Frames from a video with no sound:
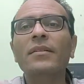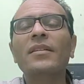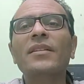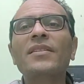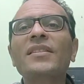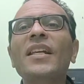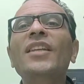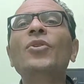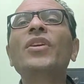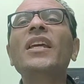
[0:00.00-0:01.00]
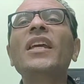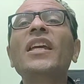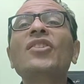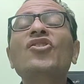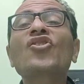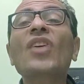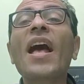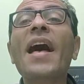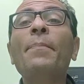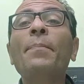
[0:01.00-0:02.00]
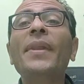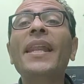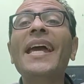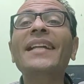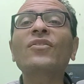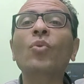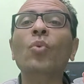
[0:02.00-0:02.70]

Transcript: till you reach a plateau.